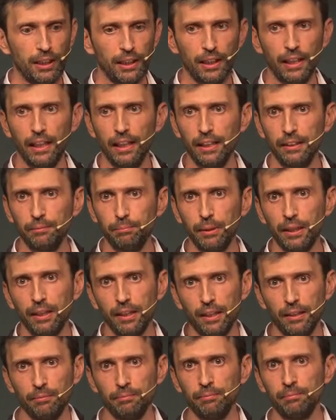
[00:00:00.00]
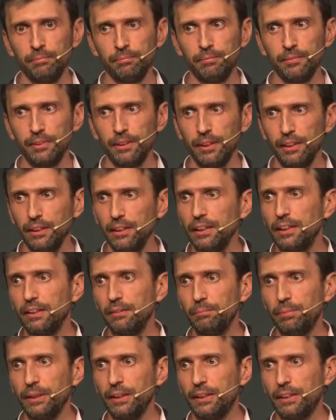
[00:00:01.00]
and become a little
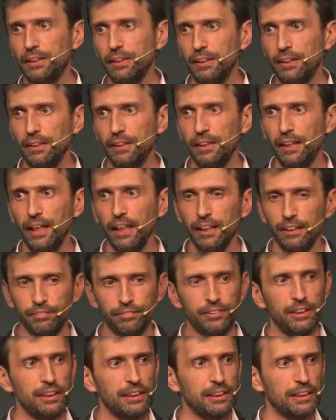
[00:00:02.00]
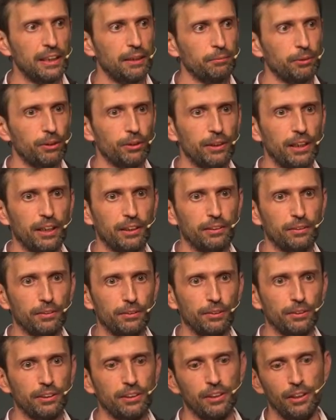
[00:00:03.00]
bit NFT stamp
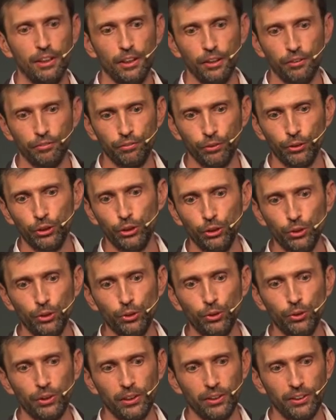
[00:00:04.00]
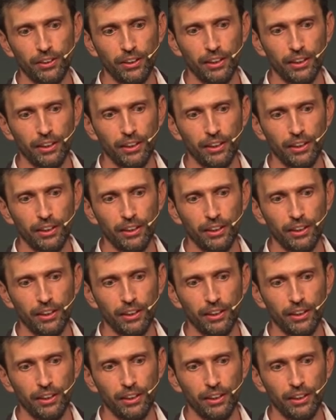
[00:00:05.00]
collectors for you